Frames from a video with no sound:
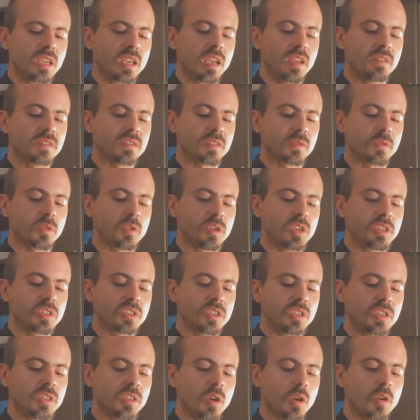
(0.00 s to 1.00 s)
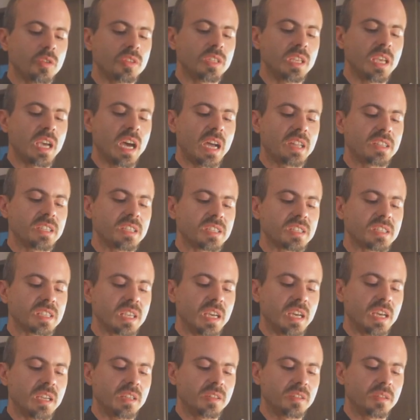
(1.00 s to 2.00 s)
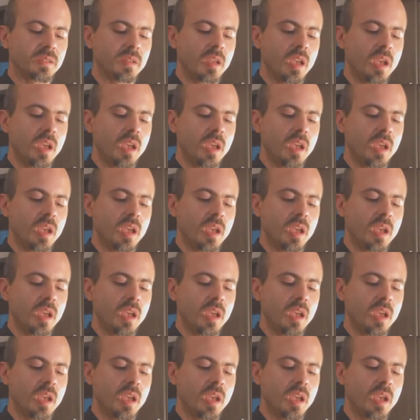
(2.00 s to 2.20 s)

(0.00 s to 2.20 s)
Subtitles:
gives fruition on the other side,